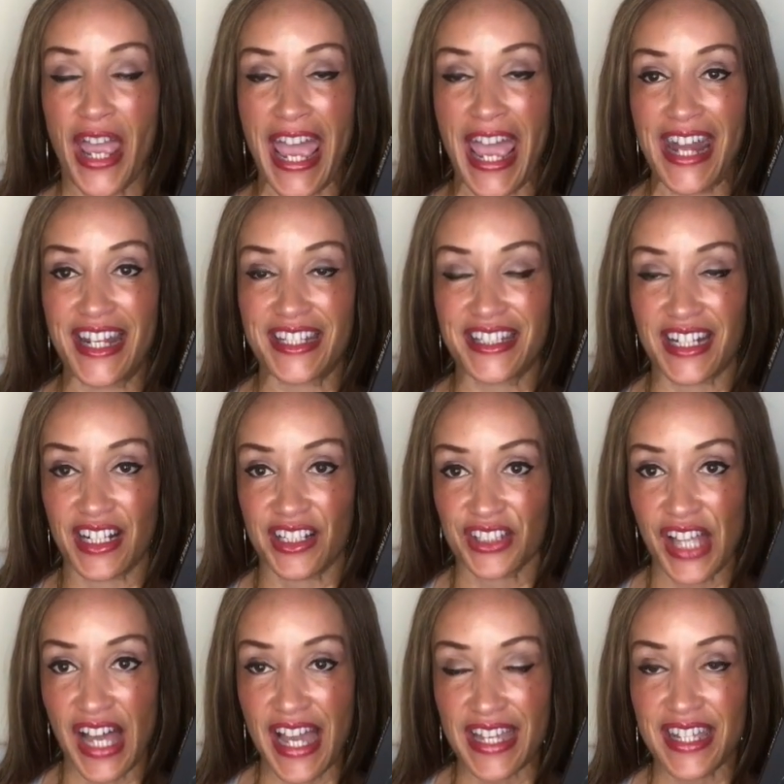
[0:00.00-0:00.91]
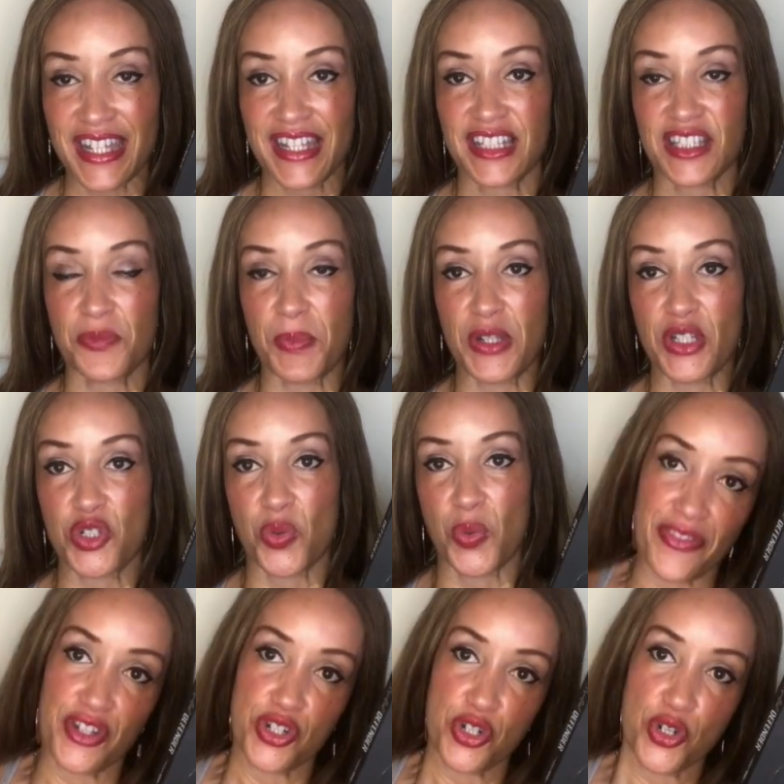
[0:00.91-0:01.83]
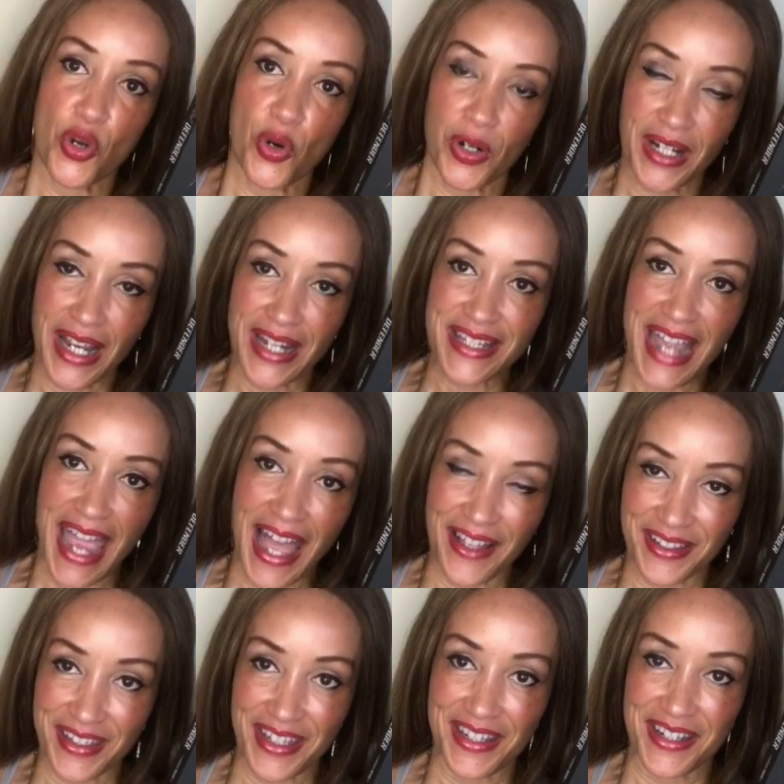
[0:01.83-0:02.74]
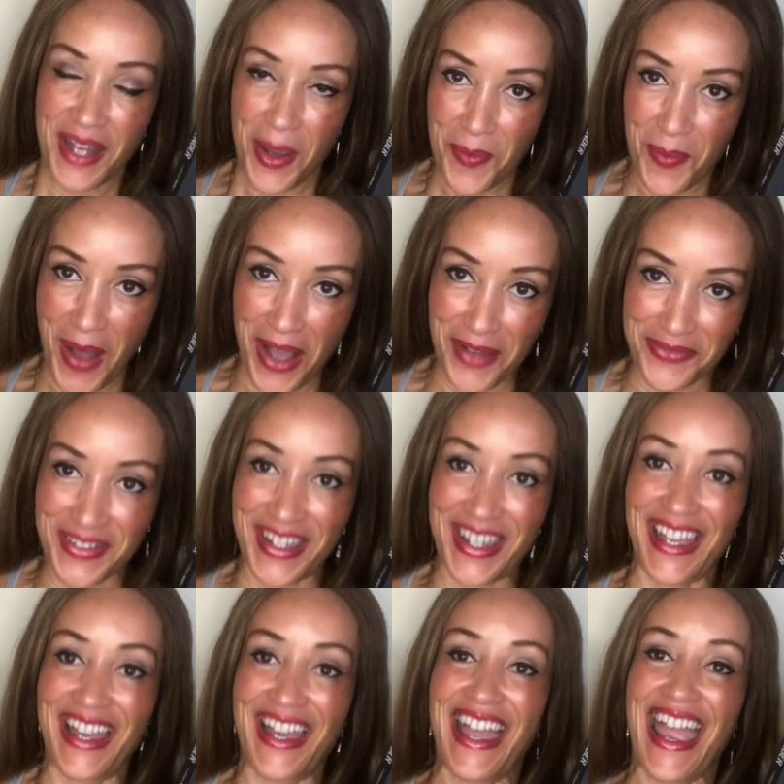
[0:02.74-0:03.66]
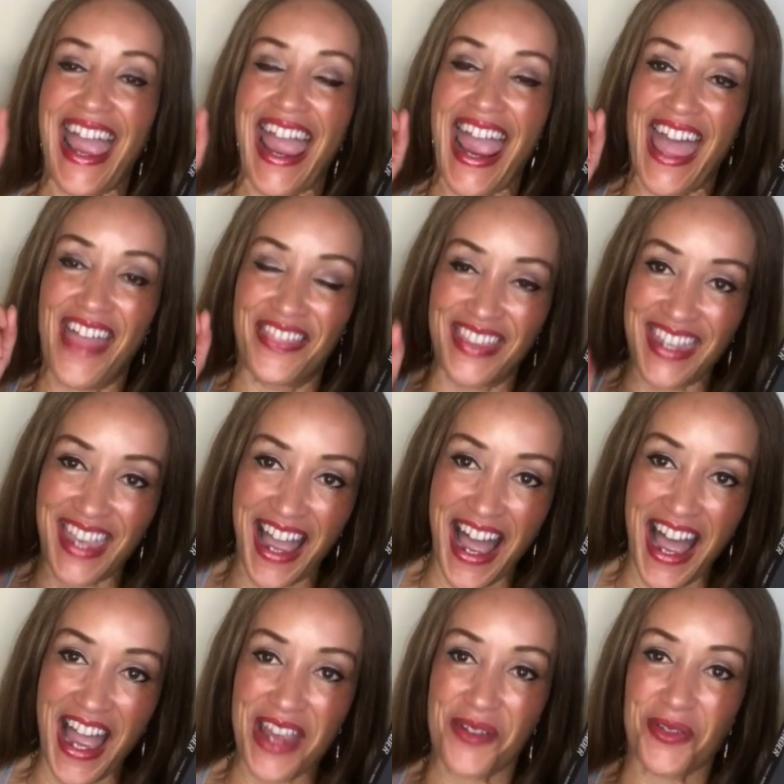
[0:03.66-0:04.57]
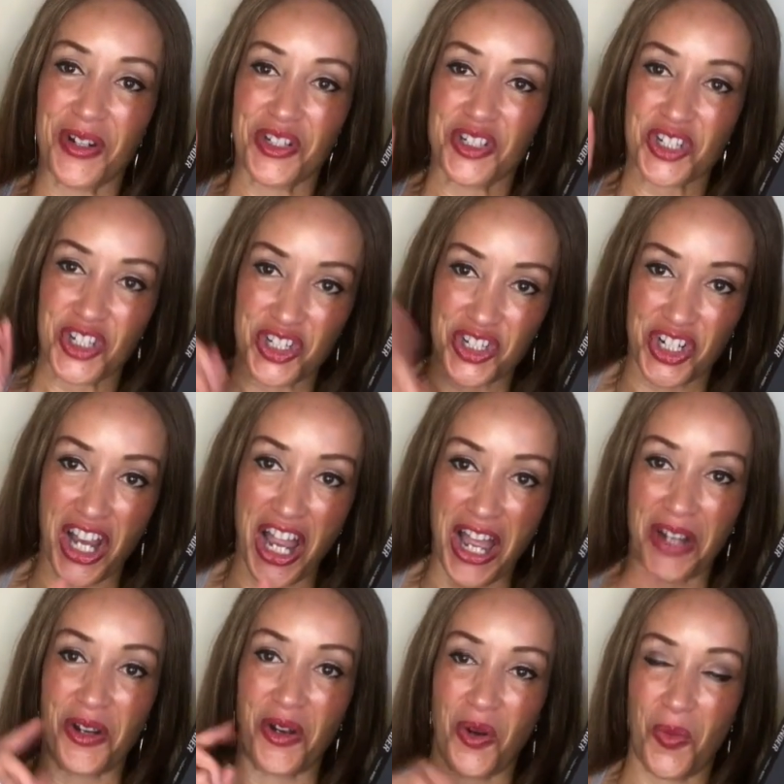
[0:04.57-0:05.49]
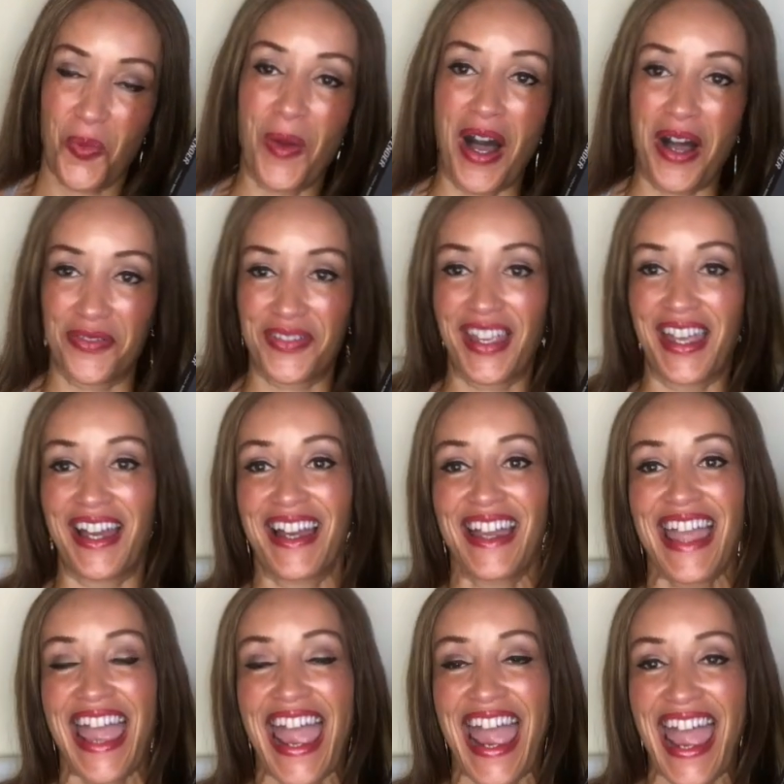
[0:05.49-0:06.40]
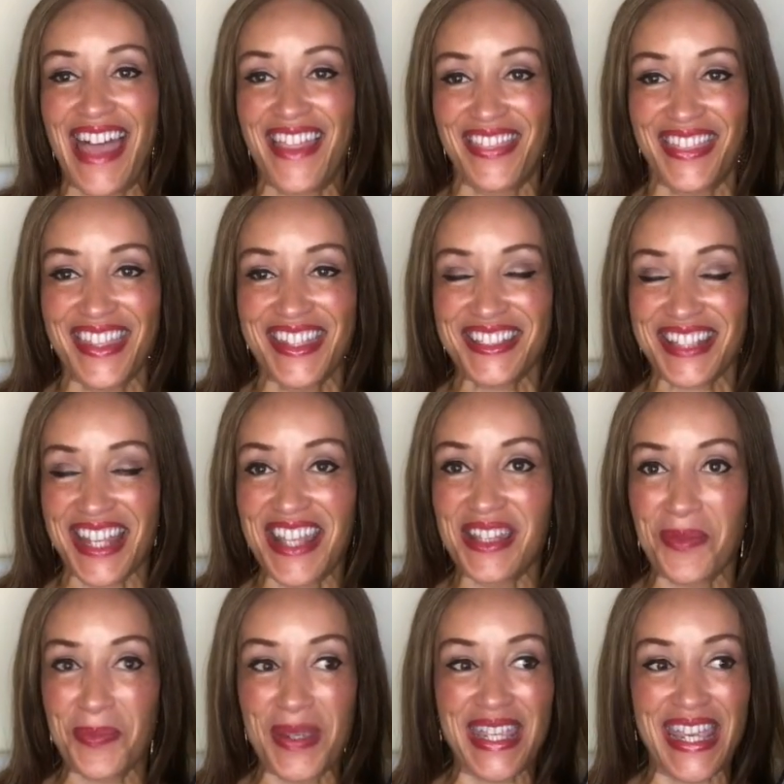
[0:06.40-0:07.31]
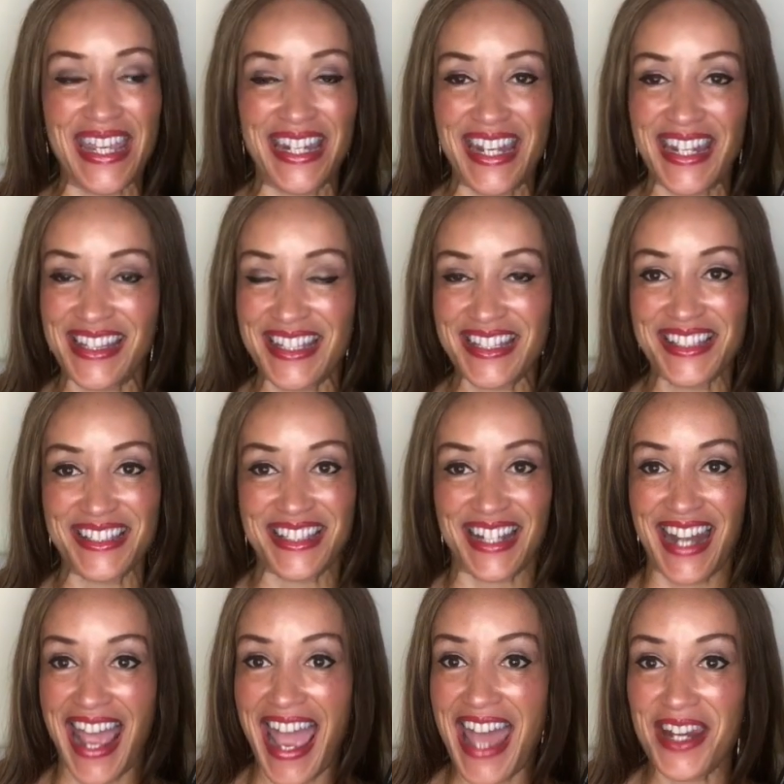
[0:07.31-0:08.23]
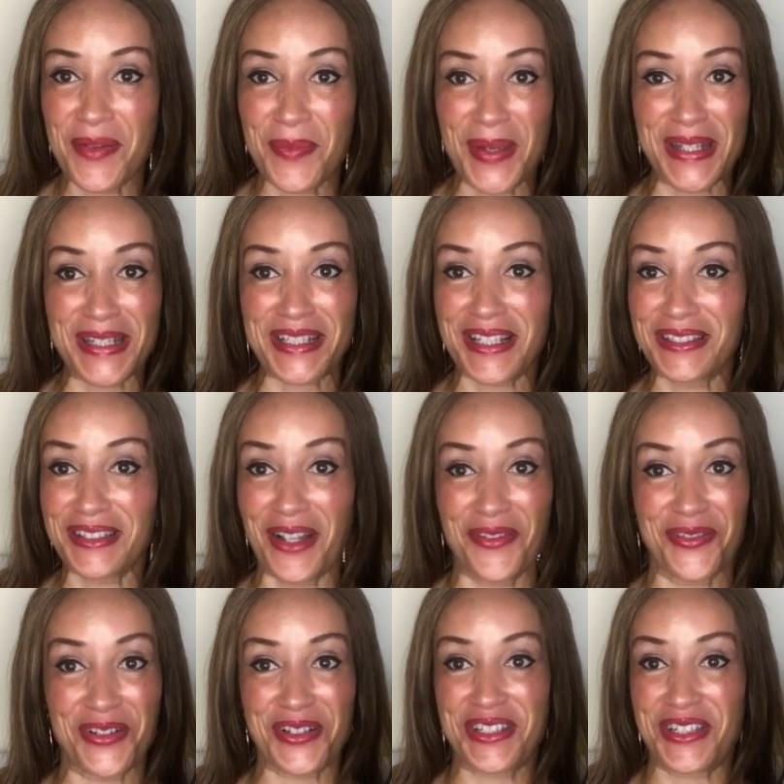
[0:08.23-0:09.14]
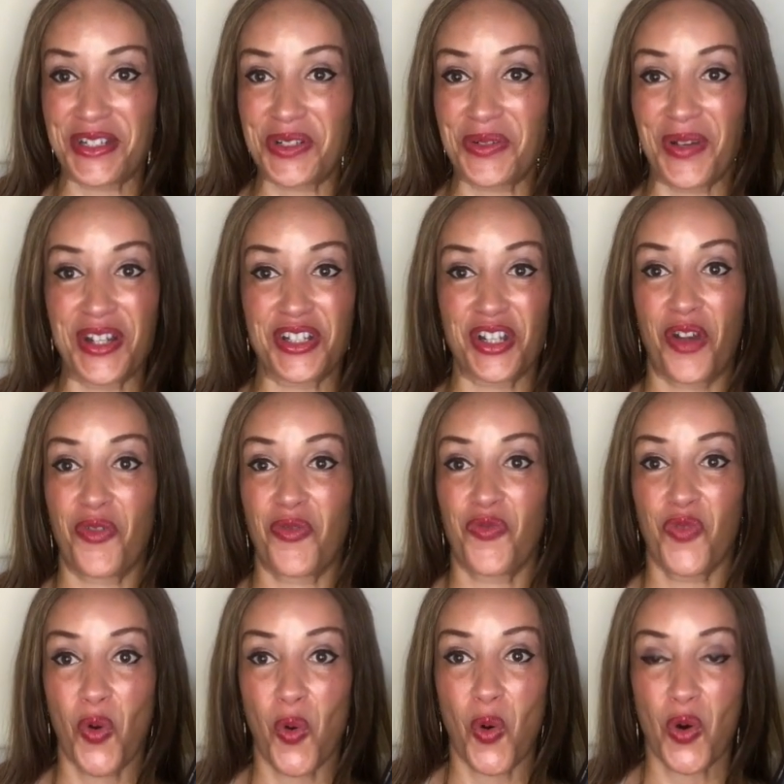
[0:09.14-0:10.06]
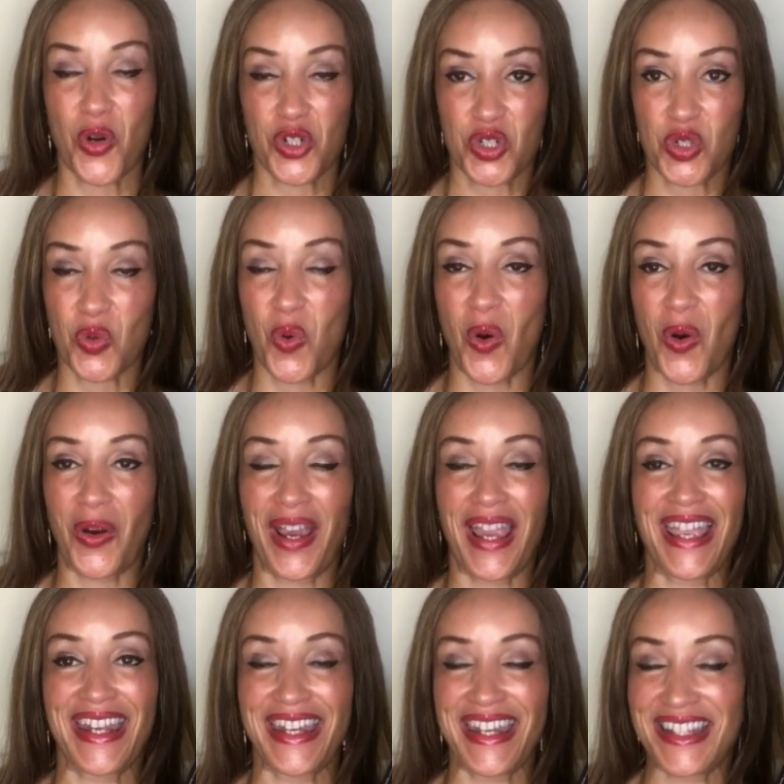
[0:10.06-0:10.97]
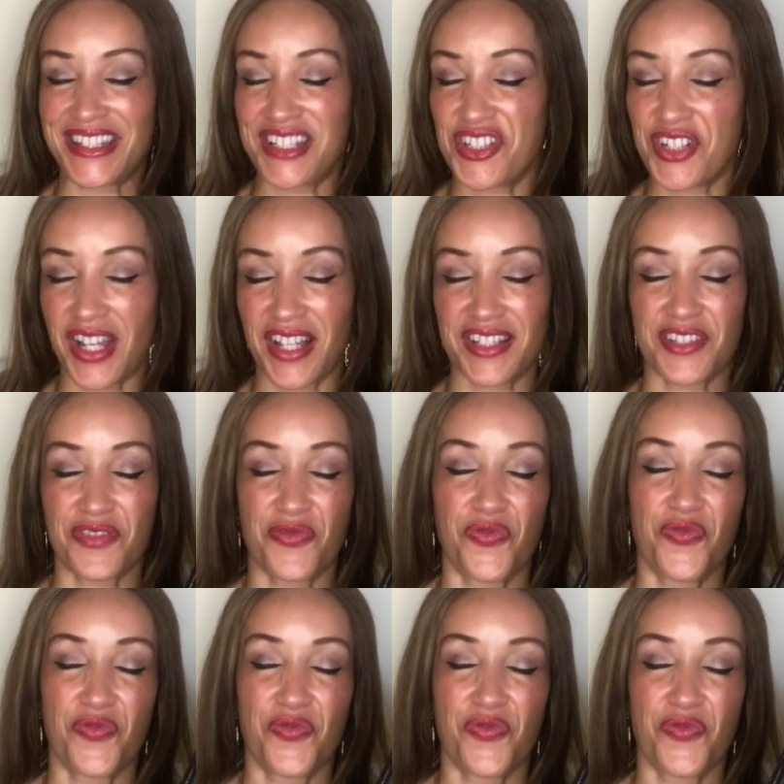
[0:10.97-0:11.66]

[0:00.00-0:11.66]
and it's an alliance between the New York Italian Mafia and the Irish Chicago Mafia. And this, in the beginning, this is an enemies to lovers situation for sure. It is just